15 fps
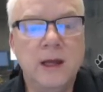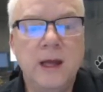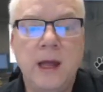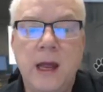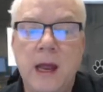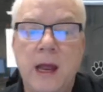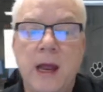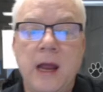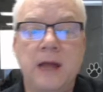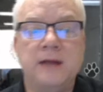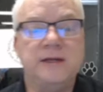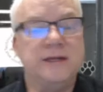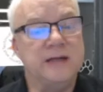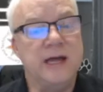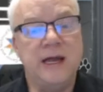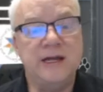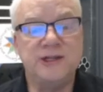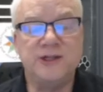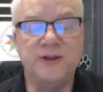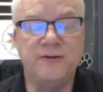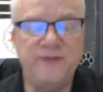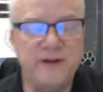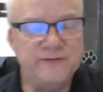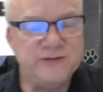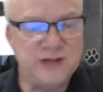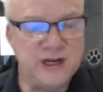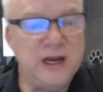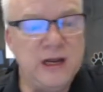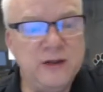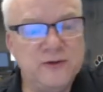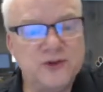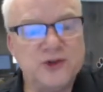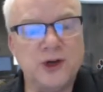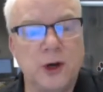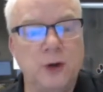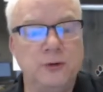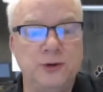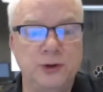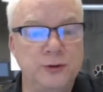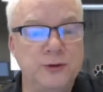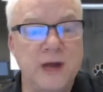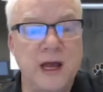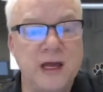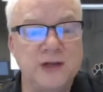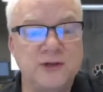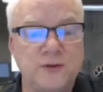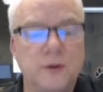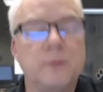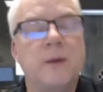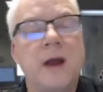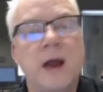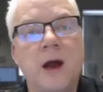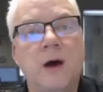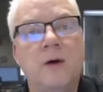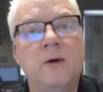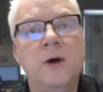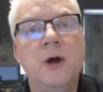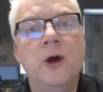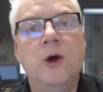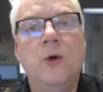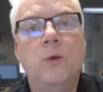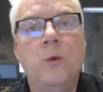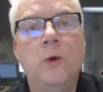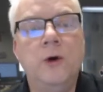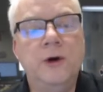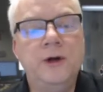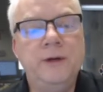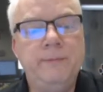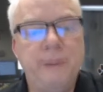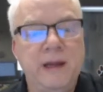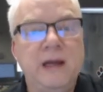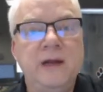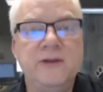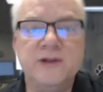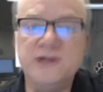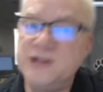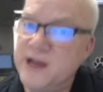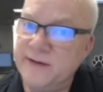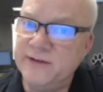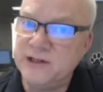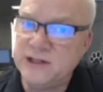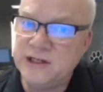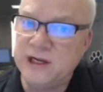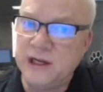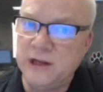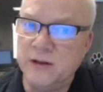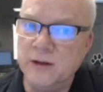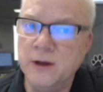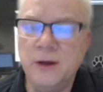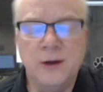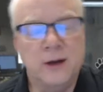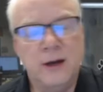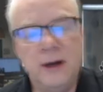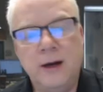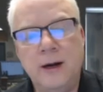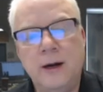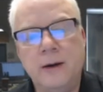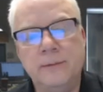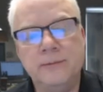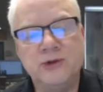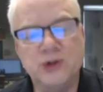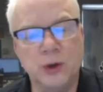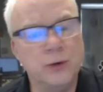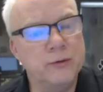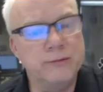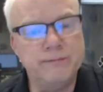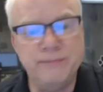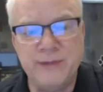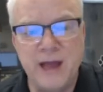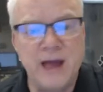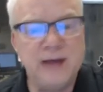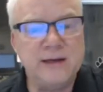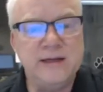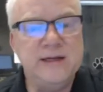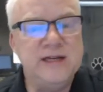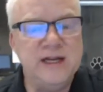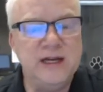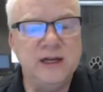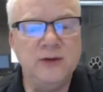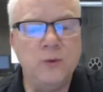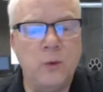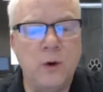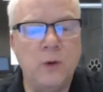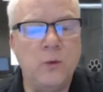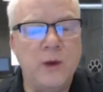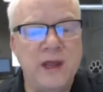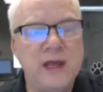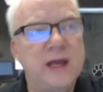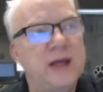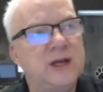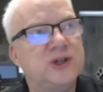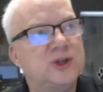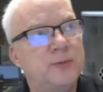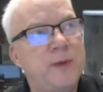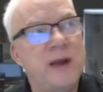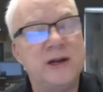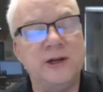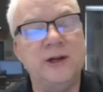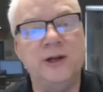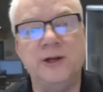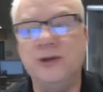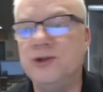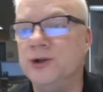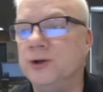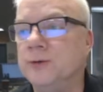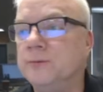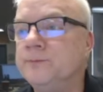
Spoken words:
and today is the 15th, so 2 days from now would be the 17th. So that did what we expected it to.